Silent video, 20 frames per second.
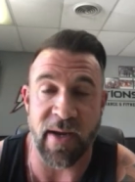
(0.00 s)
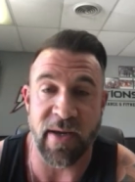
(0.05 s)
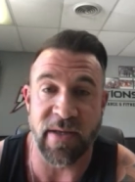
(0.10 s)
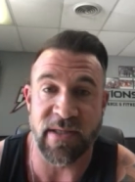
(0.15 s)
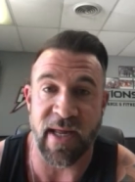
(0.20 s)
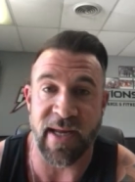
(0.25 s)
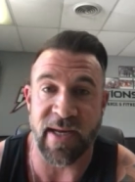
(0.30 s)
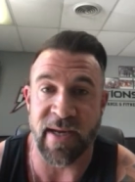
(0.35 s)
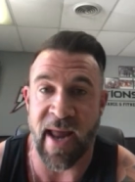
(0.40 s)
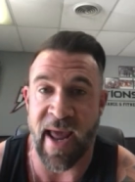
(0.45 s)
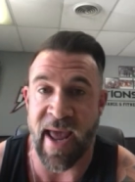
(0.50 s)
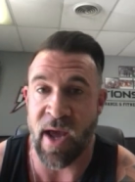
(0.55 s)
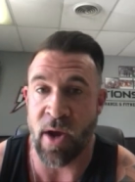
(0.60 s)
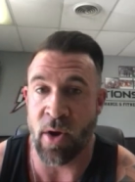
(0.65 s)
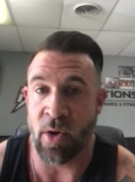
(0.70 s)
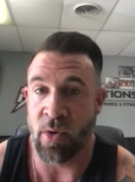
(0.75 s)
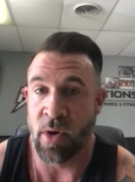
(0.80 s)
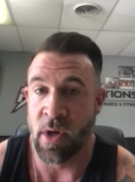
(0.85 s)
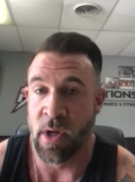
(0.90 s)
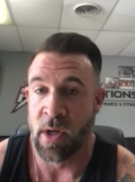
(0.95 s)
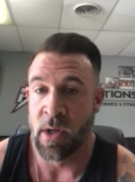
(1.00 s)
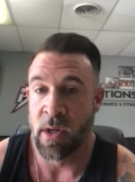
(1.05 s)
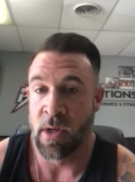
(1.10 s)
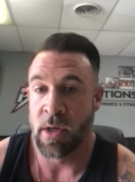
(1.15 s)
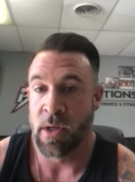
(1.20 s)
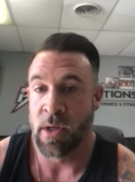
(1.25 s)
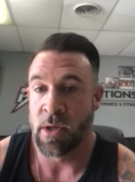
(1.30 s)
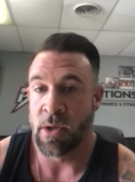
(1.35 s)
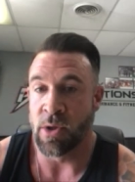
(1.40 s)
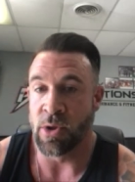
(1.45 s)
Because like now
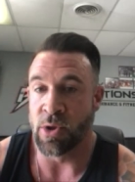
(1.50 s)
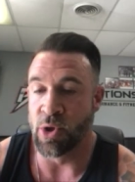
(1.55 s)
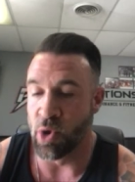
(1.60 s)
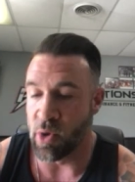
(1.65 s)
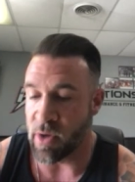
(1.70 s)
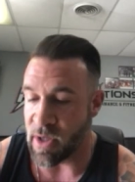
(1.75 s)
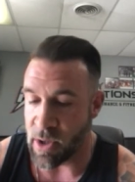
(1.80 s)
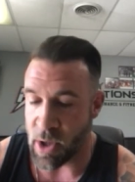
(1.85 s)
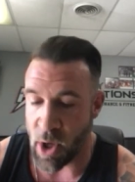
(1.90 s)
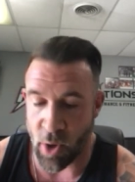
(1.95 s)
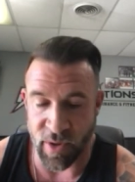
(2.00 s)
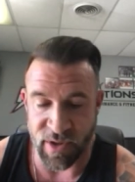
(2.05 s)
you can go